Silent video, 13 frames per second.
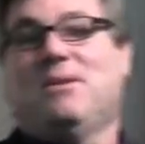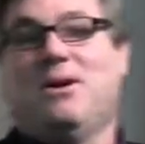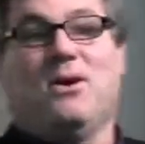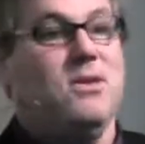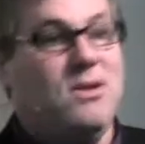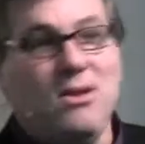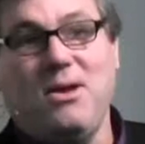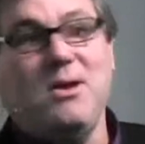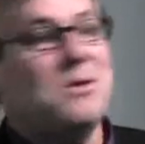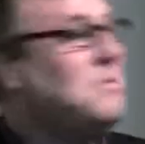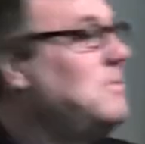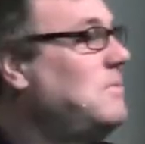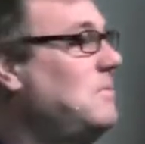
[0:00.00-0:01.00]
are you
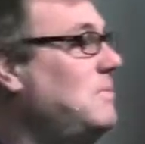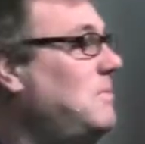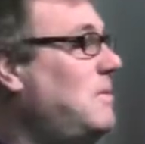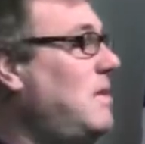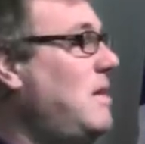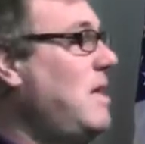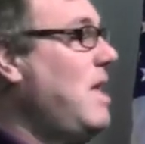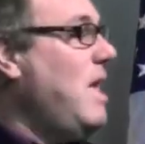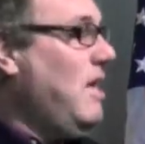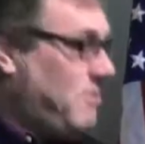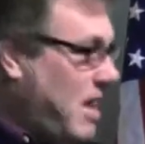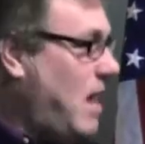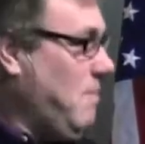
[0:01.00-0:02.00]
here?
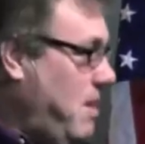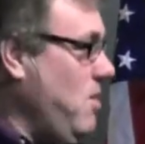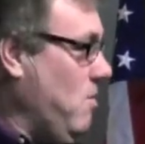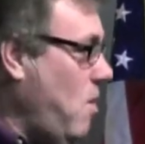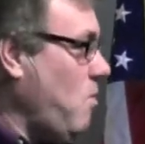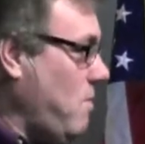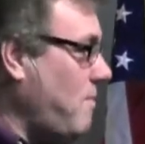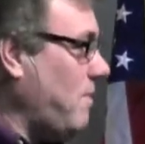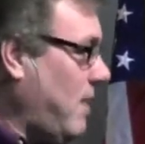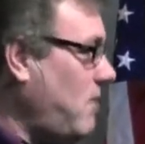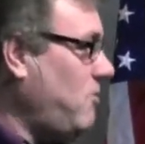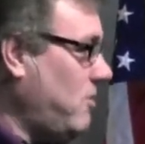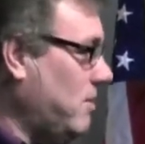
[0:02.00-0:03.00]
It's got to be your own
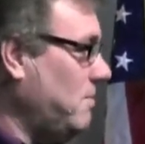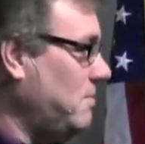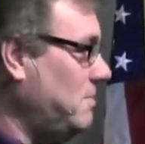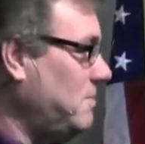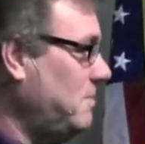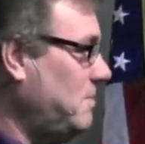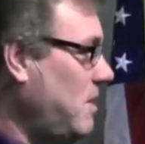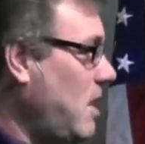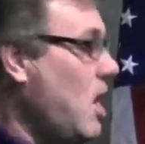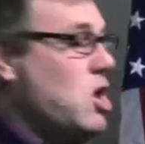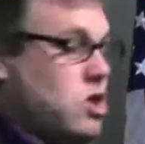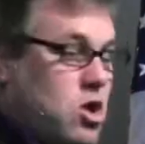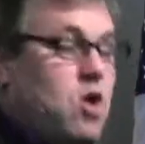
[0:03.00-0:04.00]
revelation.
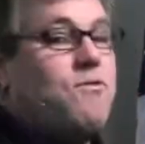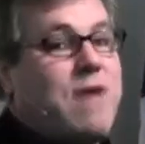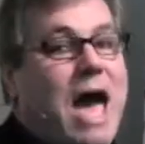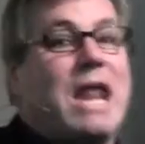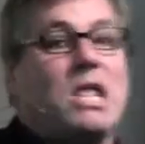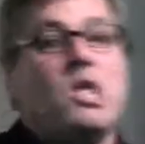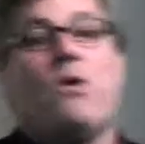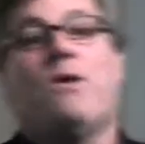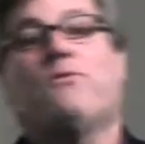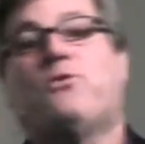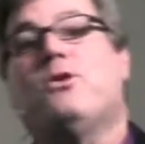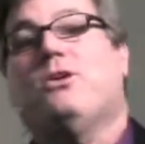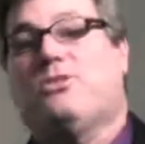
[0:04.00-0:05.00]
You've got to know
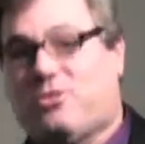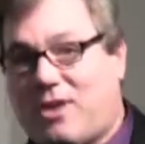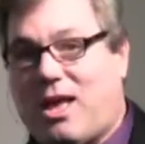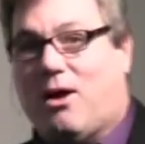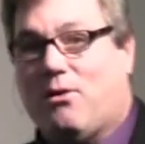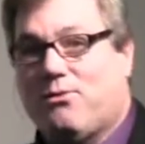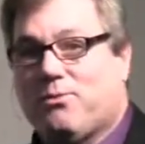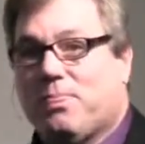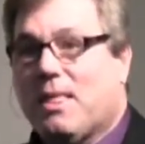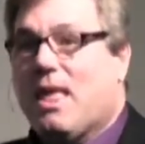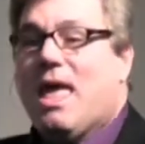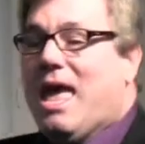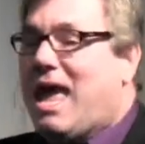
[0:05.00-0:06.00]
it for yourself.
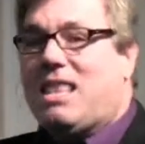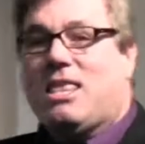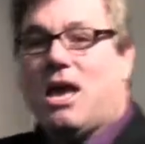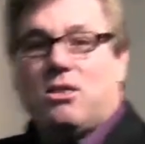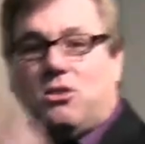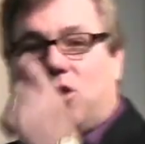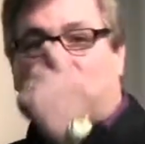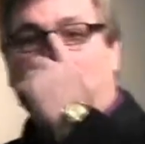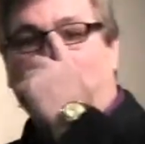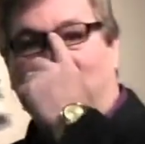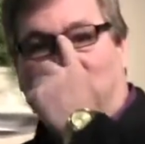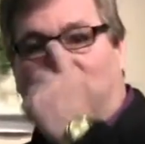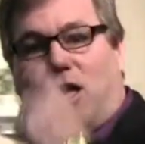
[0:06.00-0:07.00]
It doesn't do
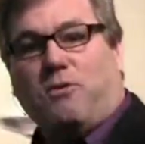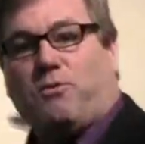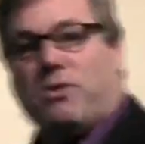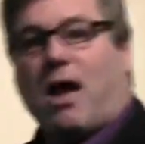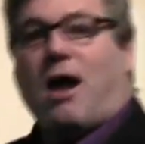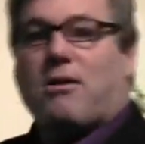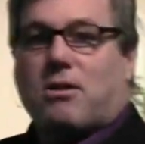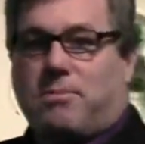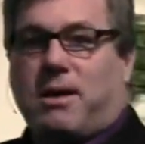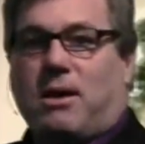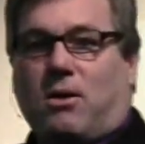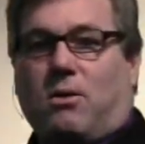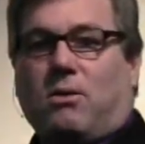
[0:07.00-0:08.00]
you any good for Dr.
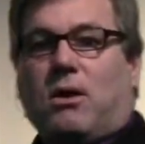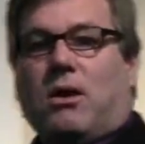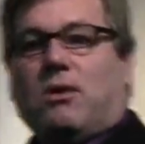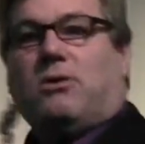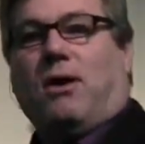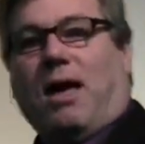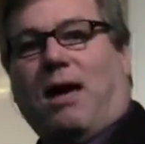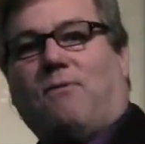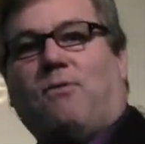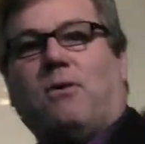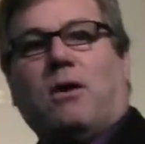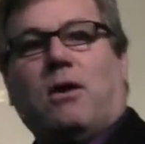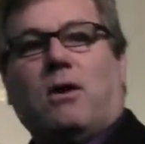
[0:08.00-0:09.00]
Bill to
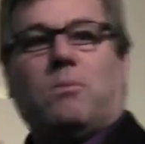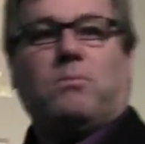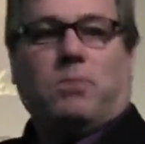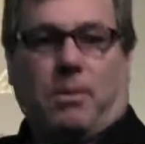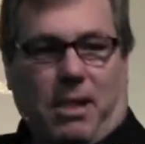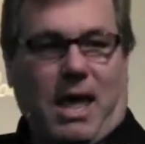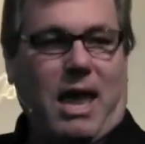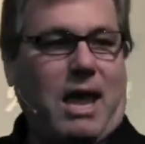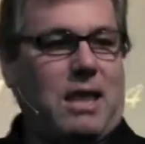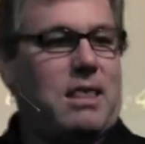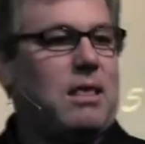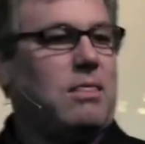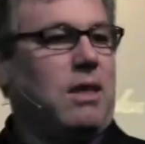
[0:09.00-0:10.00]
have the
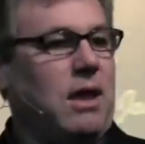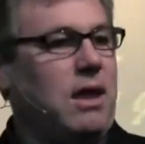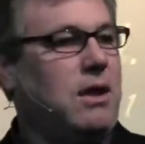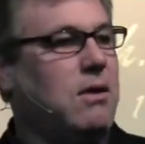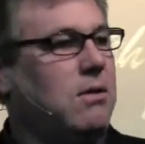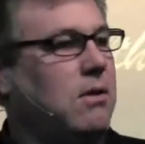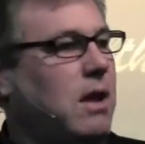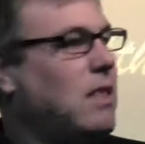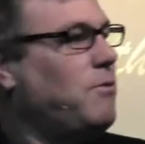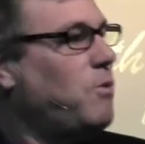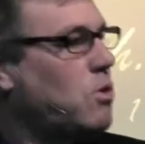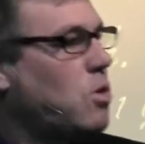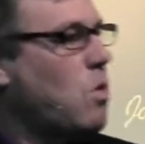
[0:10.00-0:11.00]
blade, the ear, and the
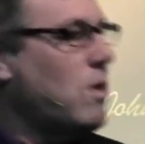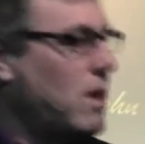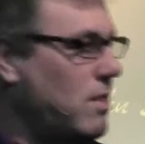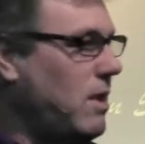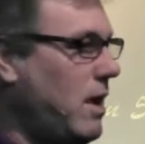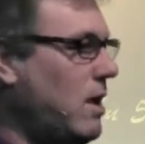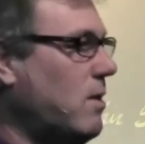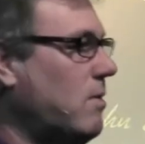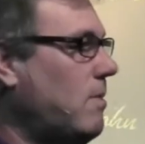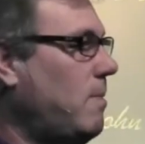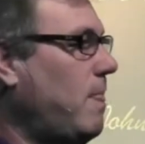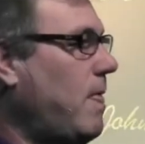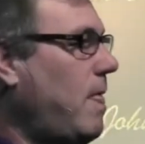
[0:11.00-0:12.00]
full corner in the ear
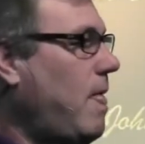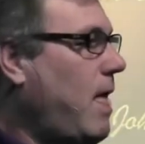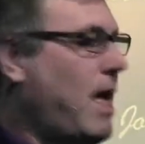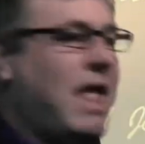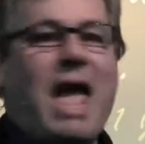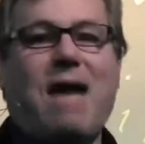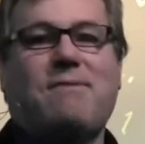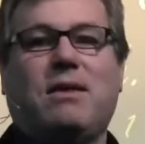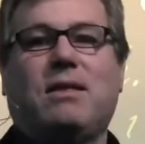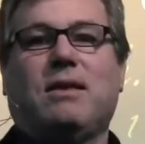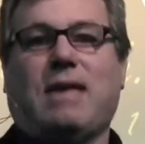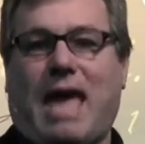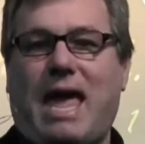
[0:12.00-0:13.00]
and have
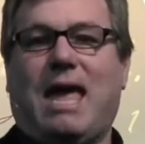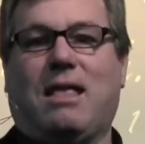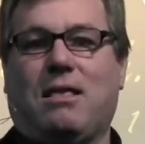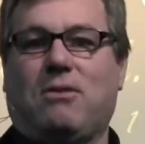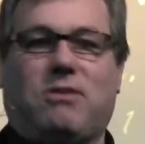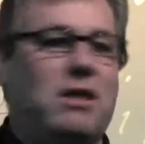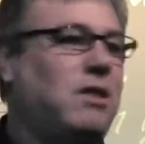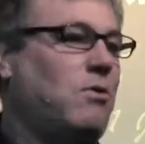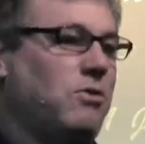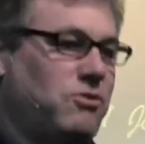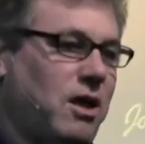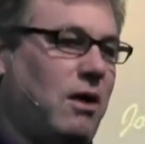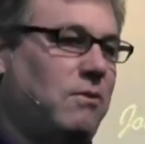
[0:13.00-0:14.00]
it canned sitting on
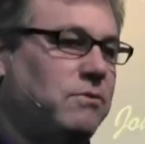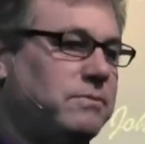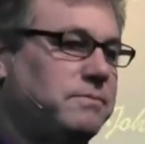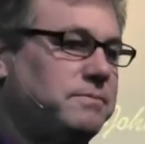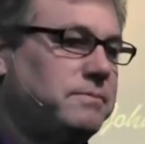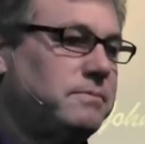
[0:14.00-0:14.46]
the shelf.